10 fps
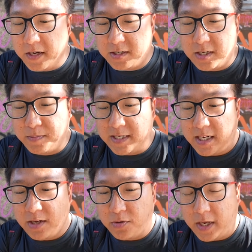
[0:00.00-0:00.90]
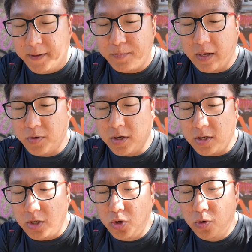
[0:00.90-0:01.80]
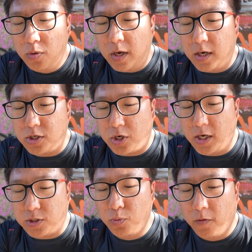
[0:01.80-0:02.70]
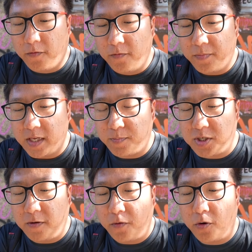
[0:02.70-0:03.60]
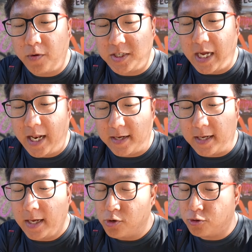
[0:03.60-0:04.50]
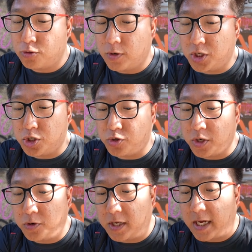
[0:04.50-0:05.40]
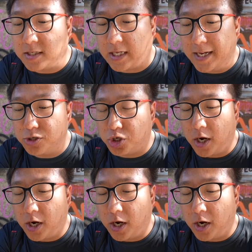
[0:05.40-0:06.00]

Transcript: just basically today. And we got the new charge move, especially for Reggie Aleki and also Reggie Drago. It gets Thunder